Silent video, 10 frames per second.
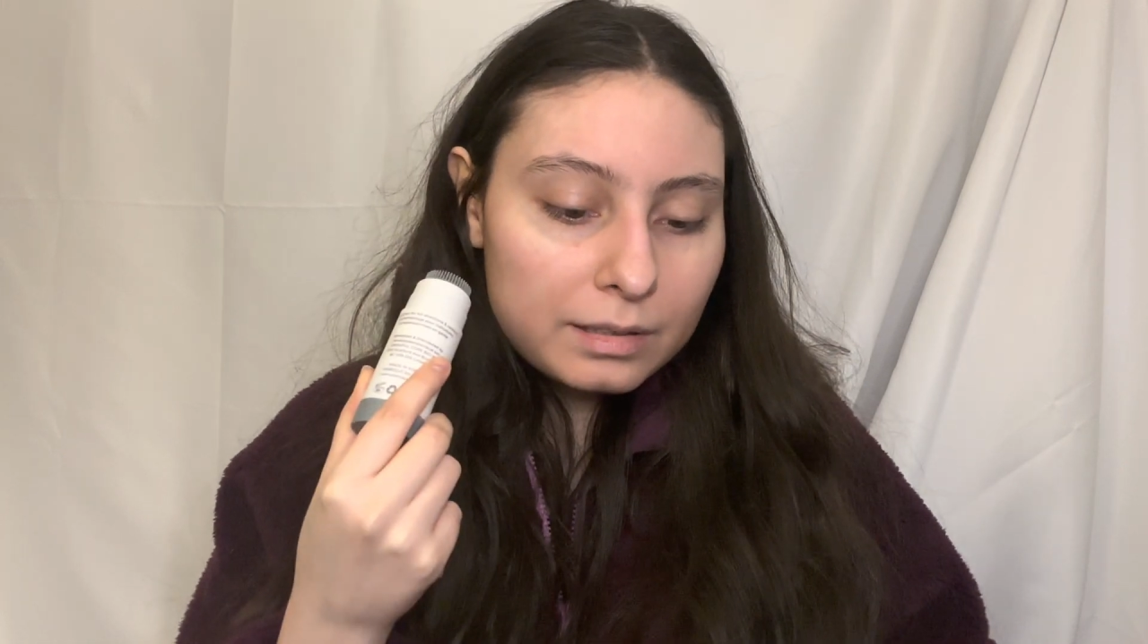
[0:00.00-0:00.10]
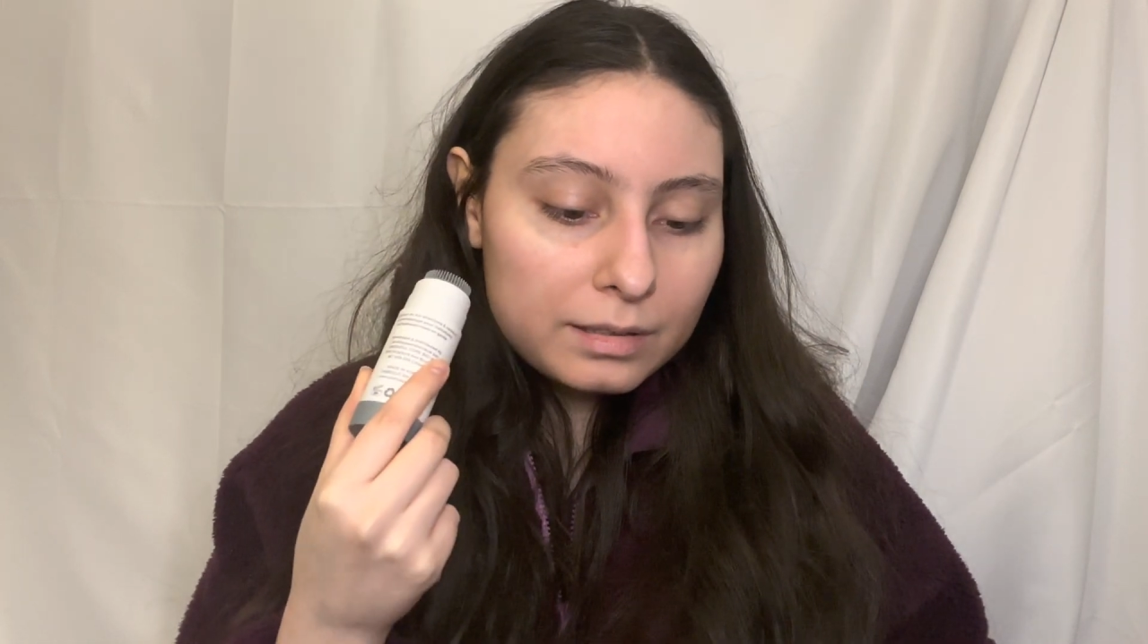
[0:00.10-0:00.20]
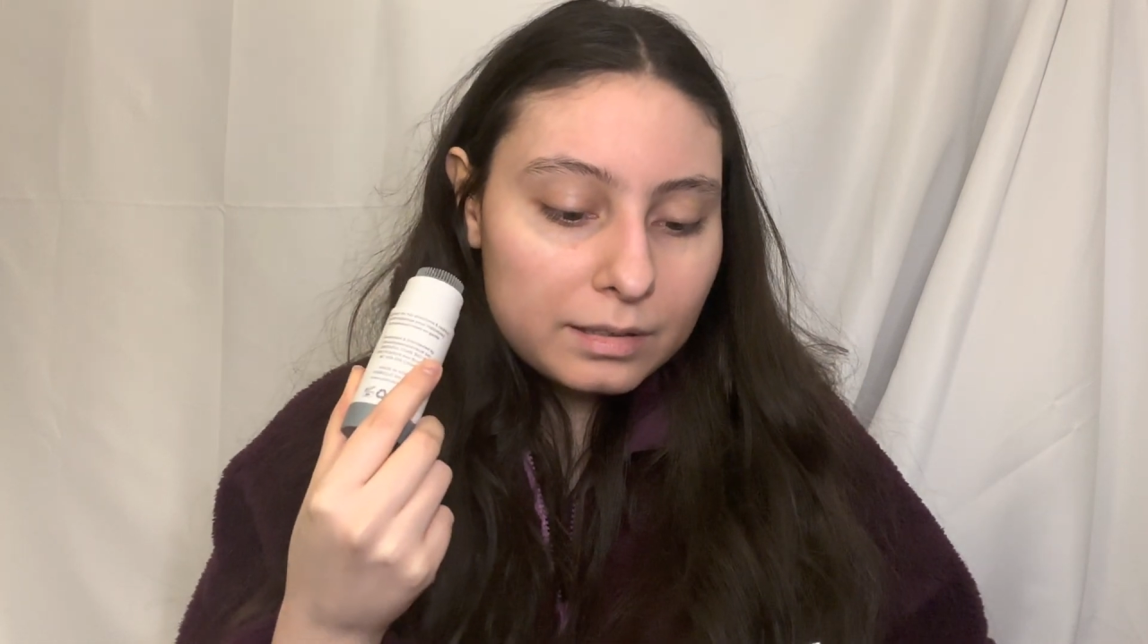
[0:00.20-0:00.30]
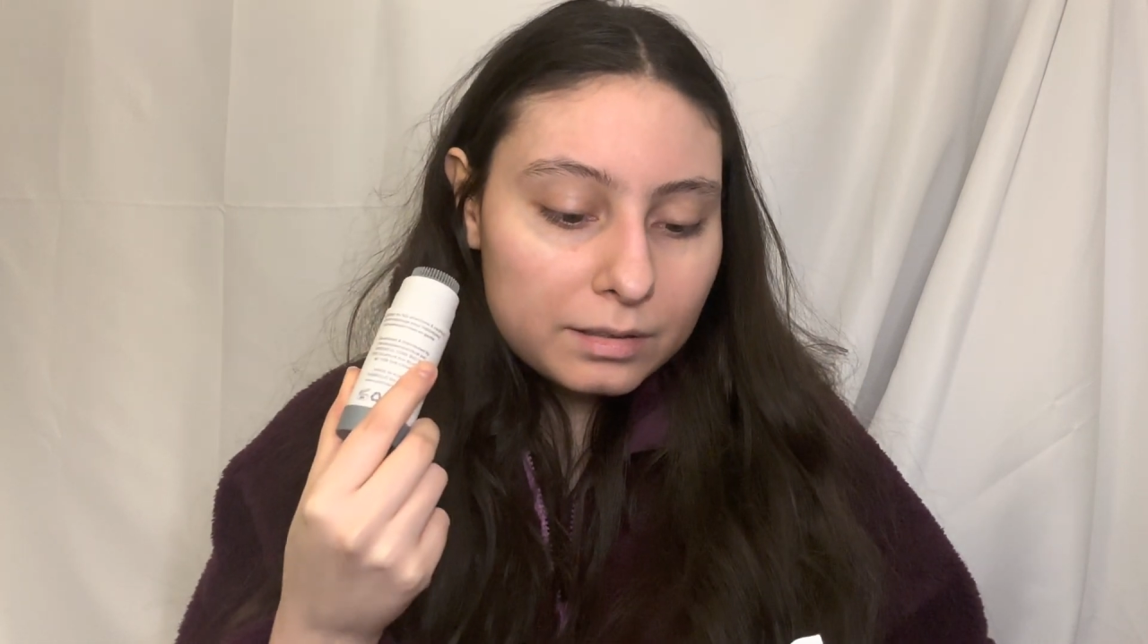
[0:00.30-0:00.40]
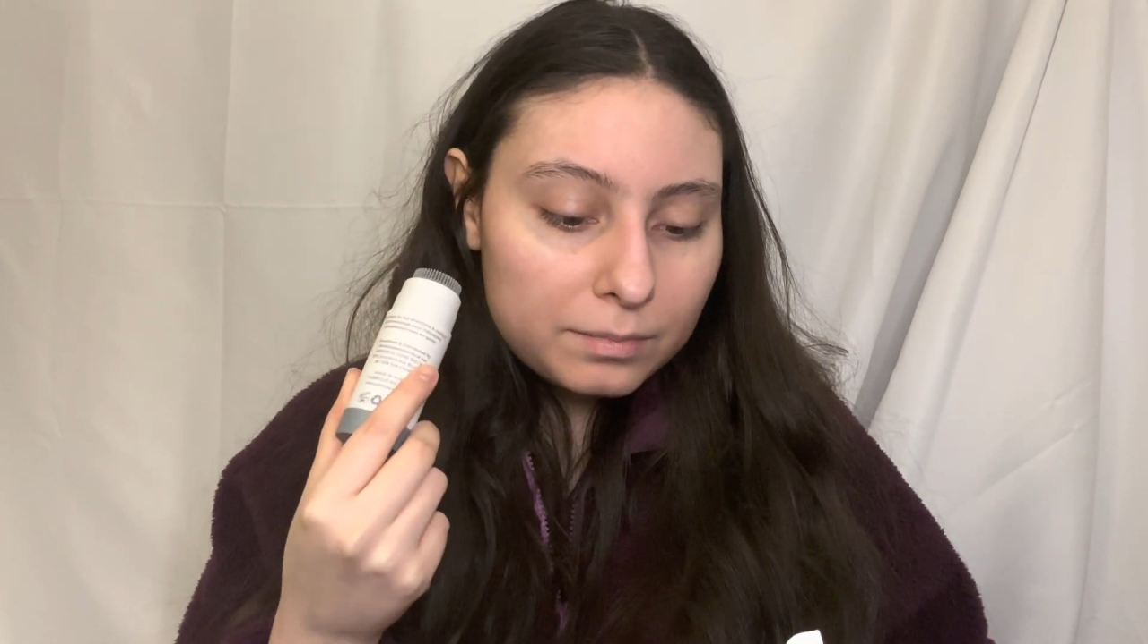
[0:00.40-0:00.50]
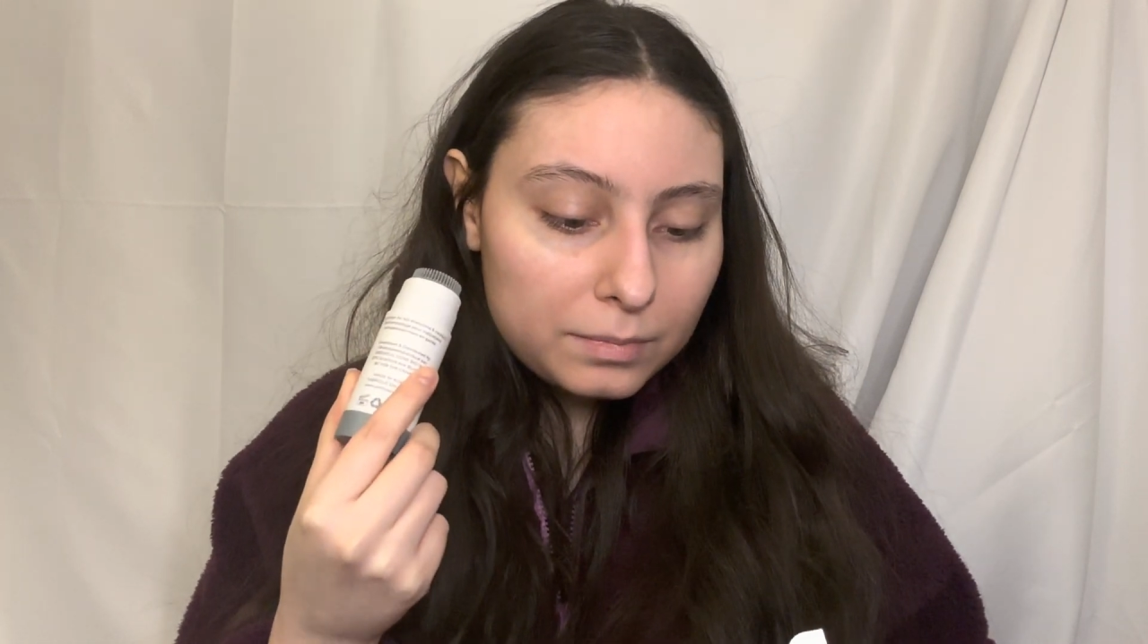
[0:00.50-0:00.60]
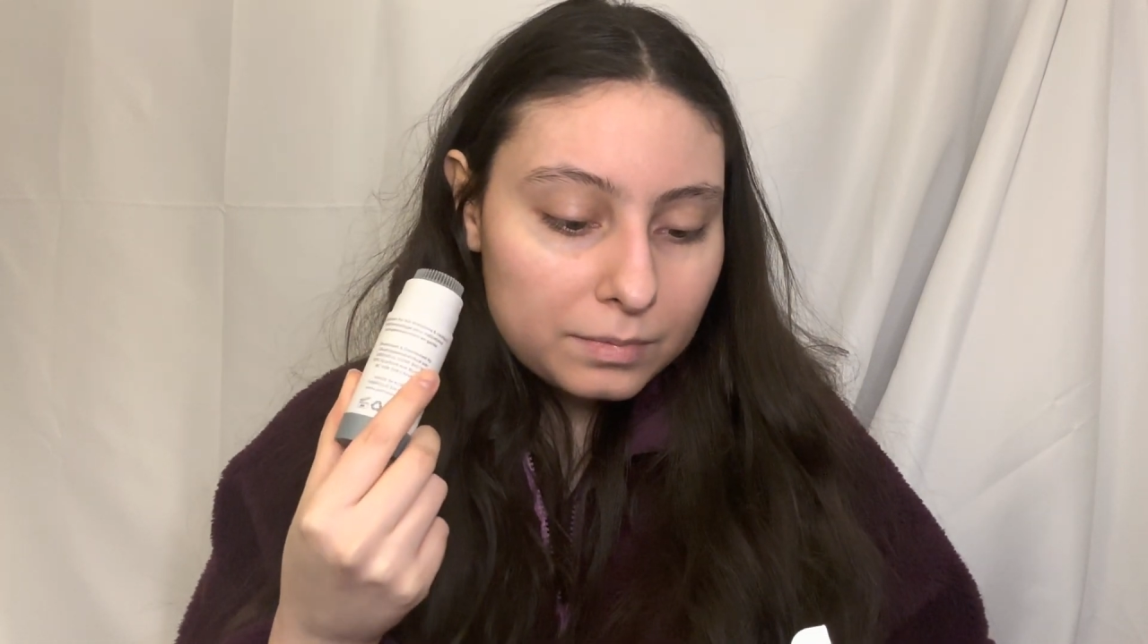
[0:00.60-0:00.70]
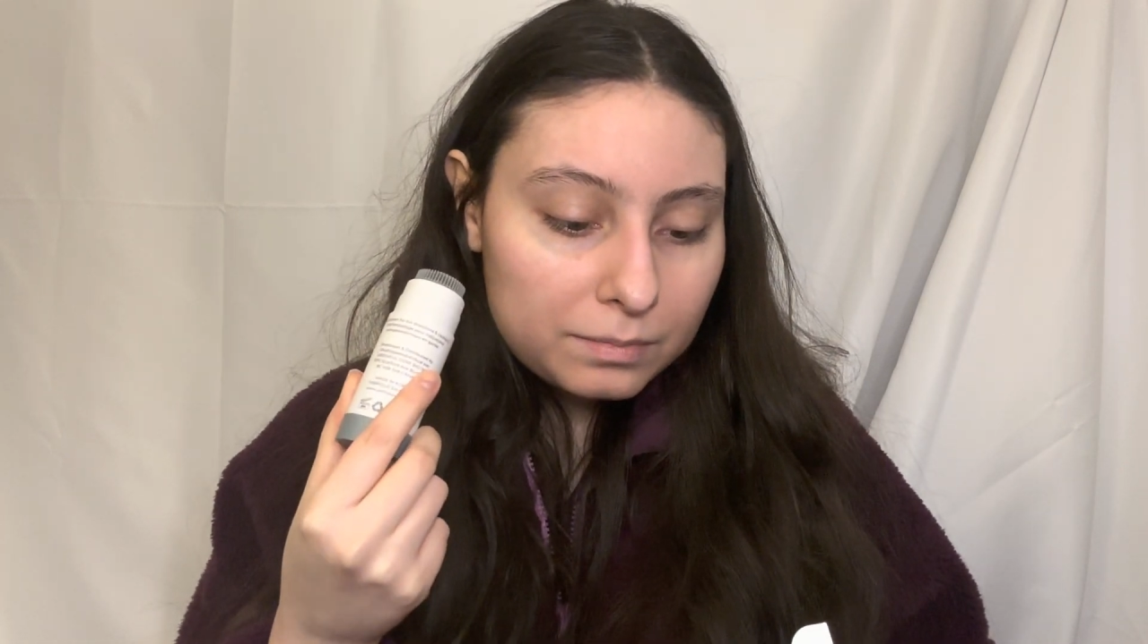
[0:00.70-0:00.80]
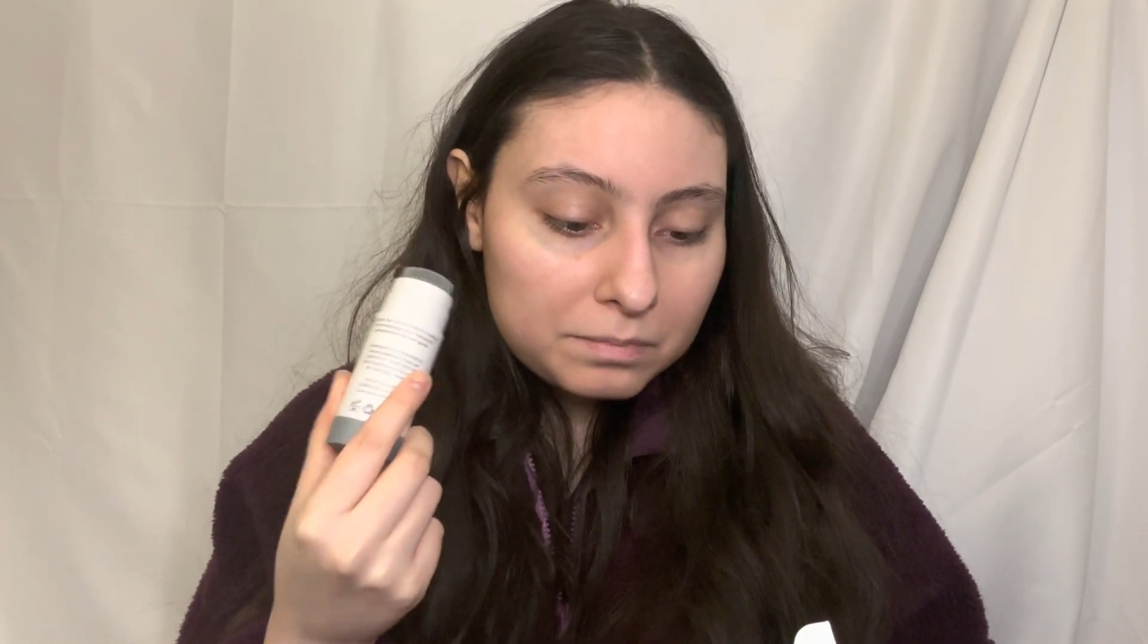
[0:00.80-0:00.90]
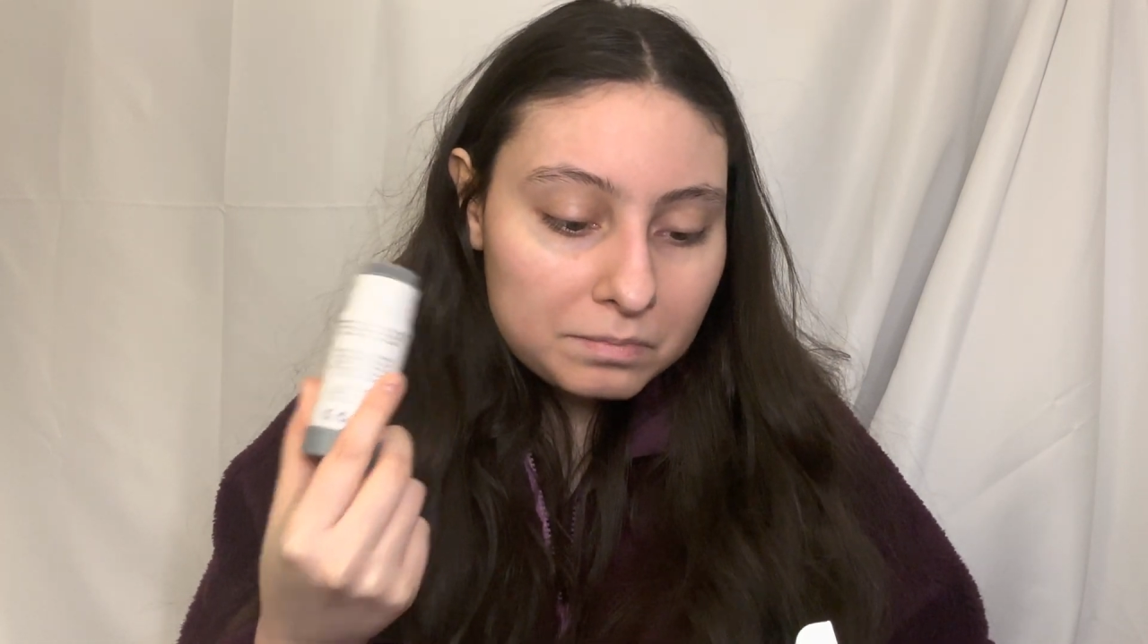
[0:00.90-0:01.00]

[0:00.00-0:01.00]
and then